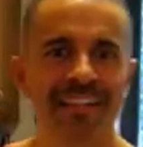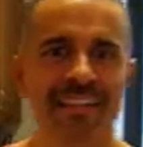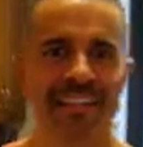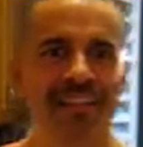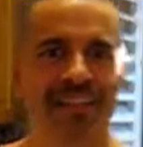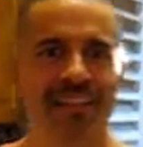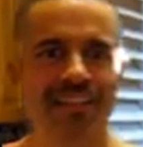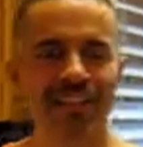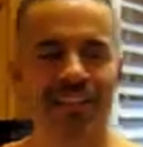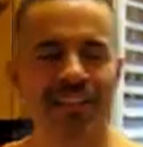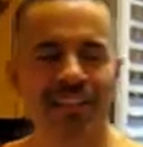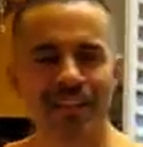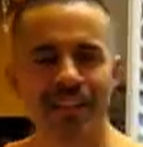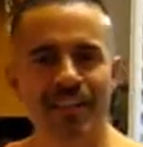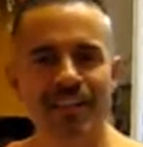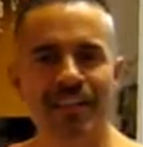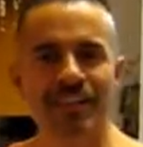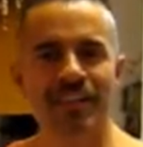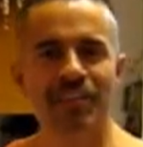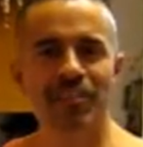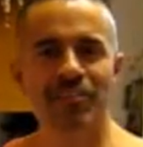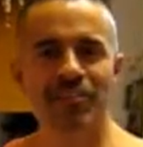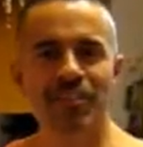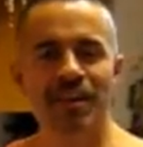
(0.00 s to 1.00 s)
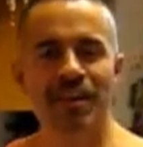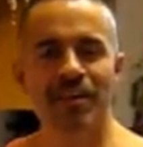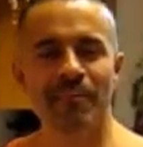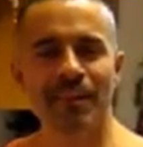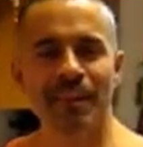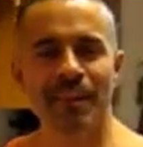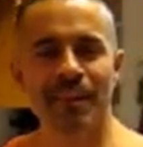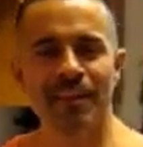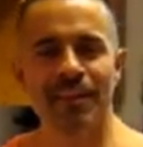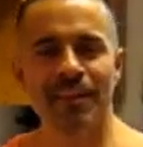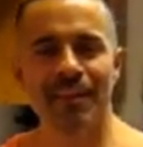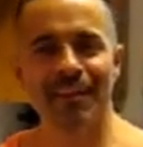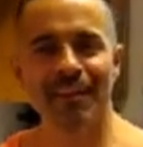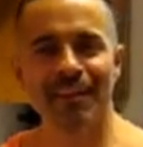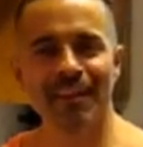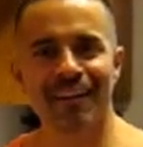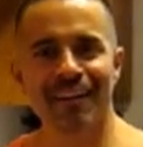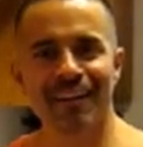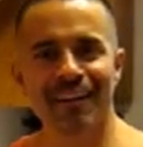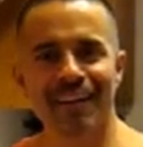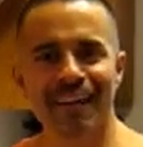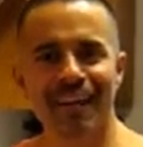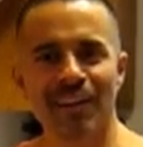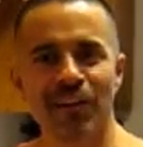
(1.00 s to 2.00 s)
Kitchen. Today I'm making
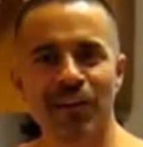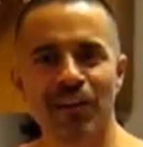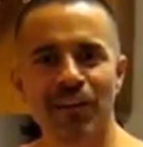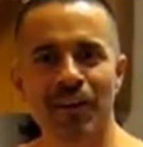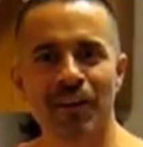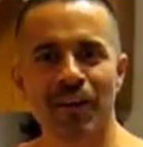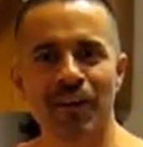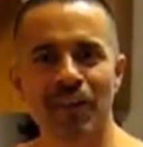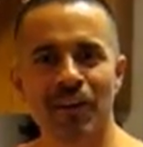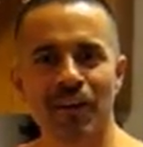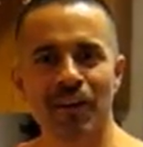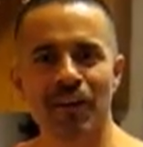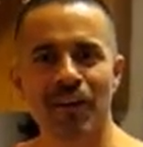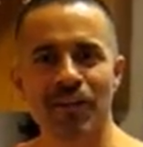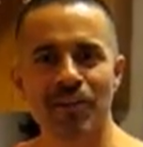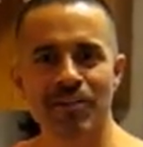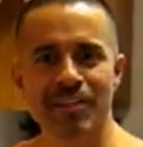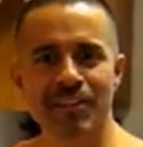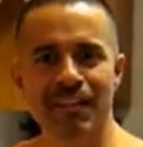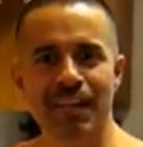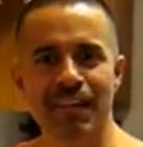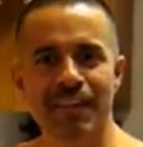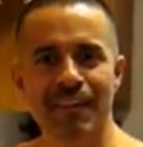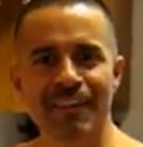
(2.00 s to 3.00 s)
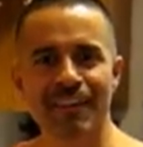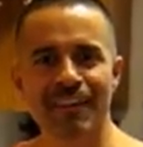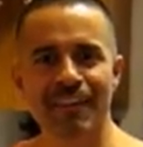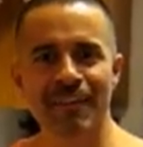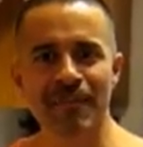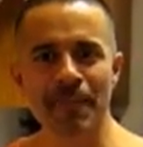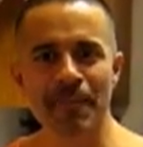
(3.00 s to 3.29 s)
kale and avocado salad.